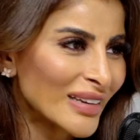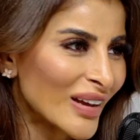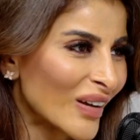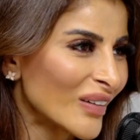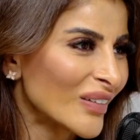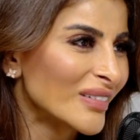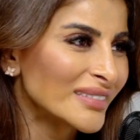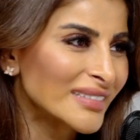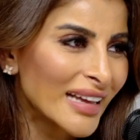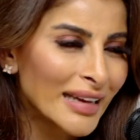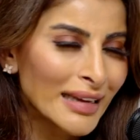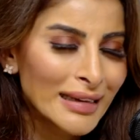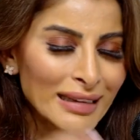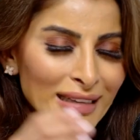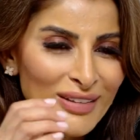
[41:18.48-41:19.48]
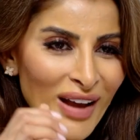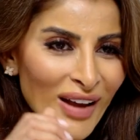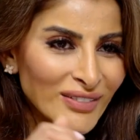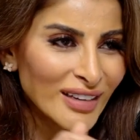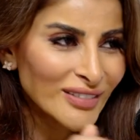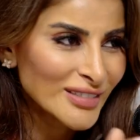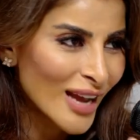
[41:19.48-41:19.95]
like you have
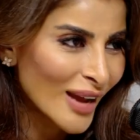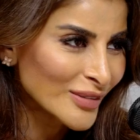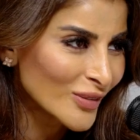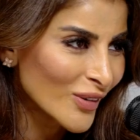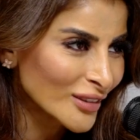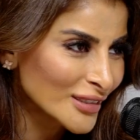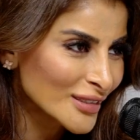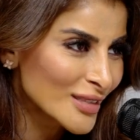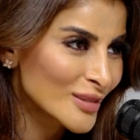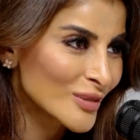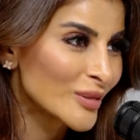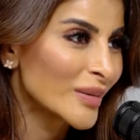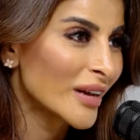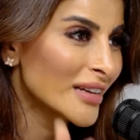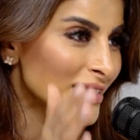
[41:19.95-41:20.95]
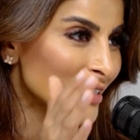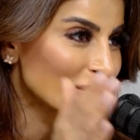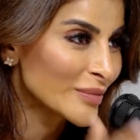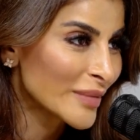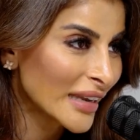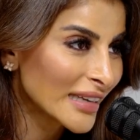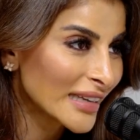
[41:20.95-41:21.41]
enough time to walk to the school bus and you
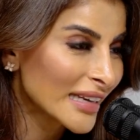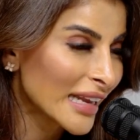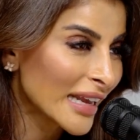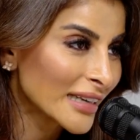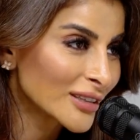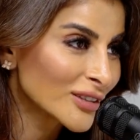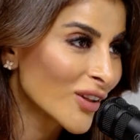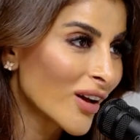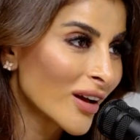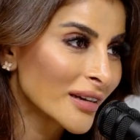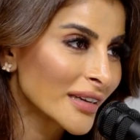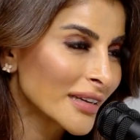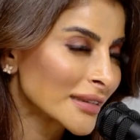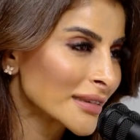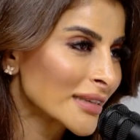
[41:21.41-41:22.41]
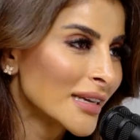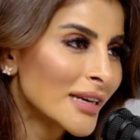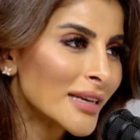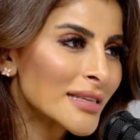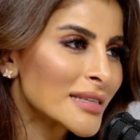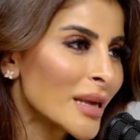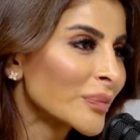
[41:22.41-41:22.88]
make it at 8:00 and
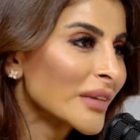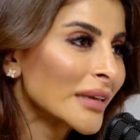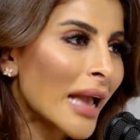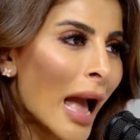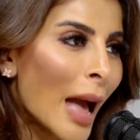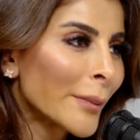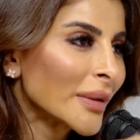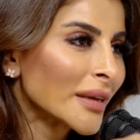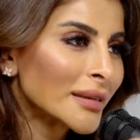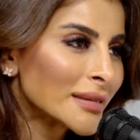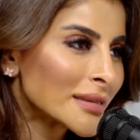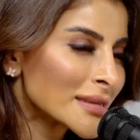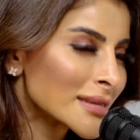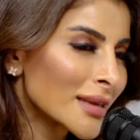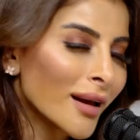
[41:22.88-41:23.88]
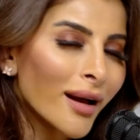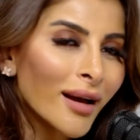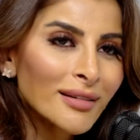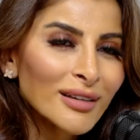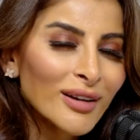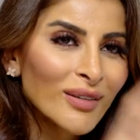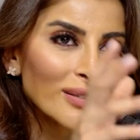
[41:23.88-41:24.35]
something happens, I
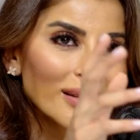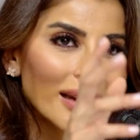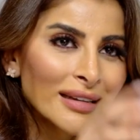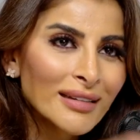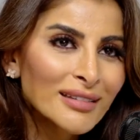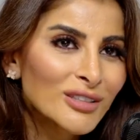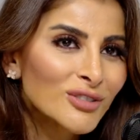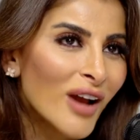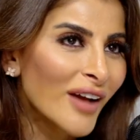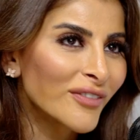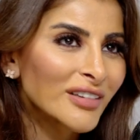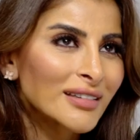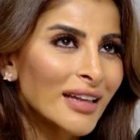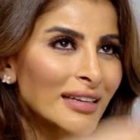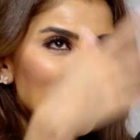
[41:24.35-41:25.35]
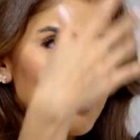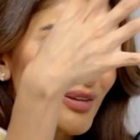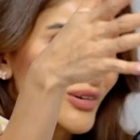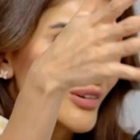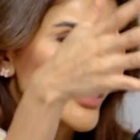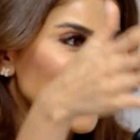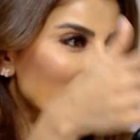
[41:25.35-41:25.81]
don't know, like the traffic lights
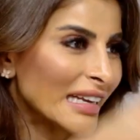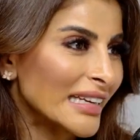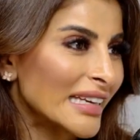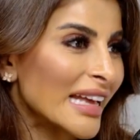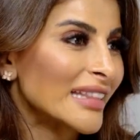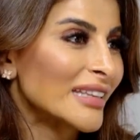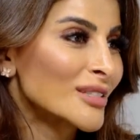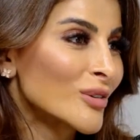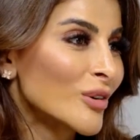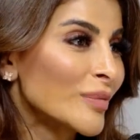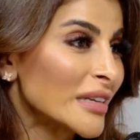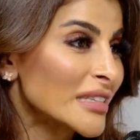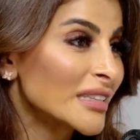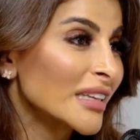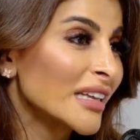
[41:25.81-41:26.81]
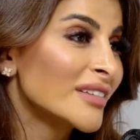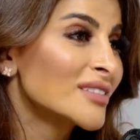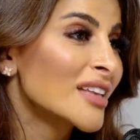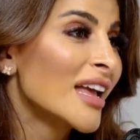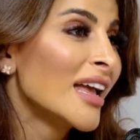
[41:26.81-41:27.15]
go green and the school bus leaves,